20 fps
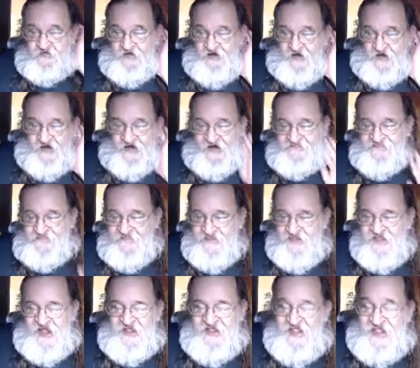I
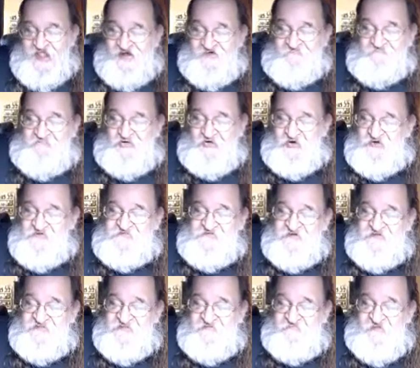think I am
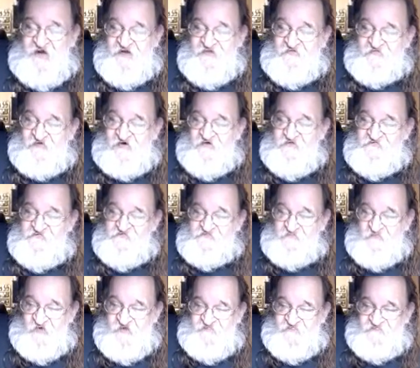pushing the micros
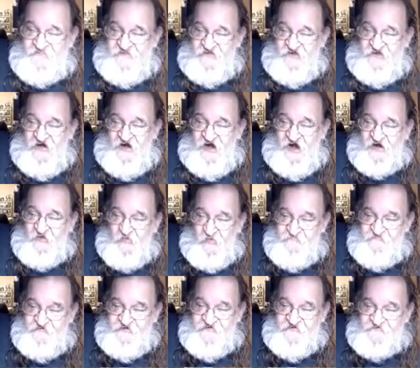with Aqua
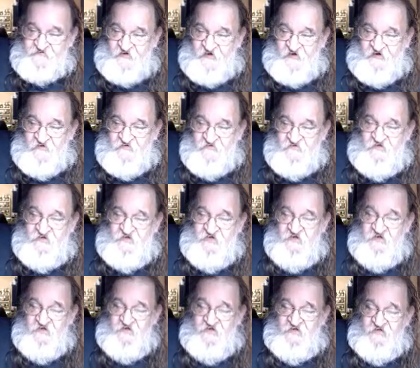Vitro,
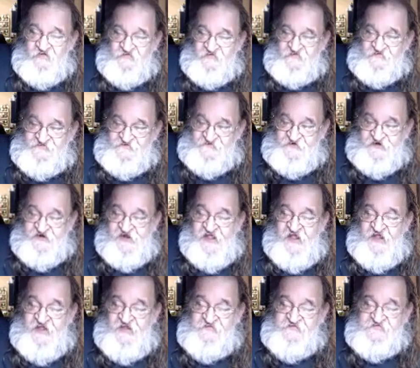the
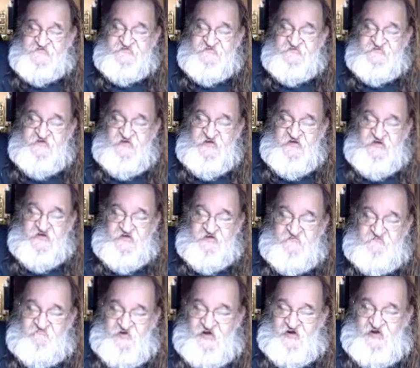GH,
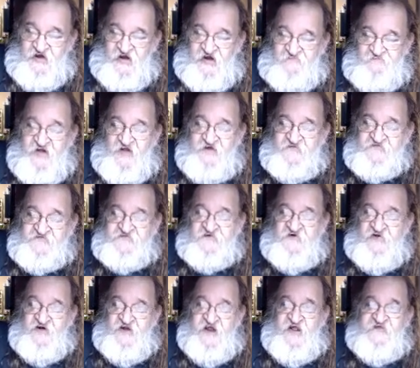but I'm not
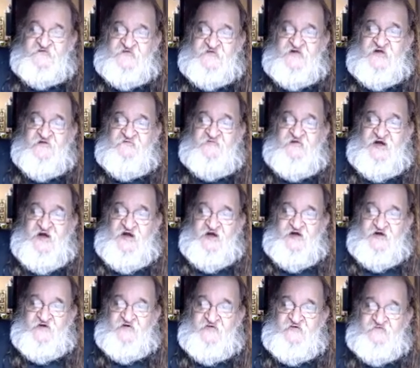sure it has enough
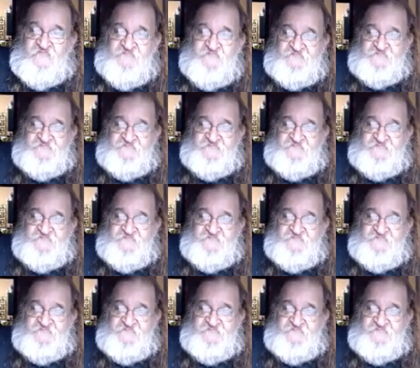iron.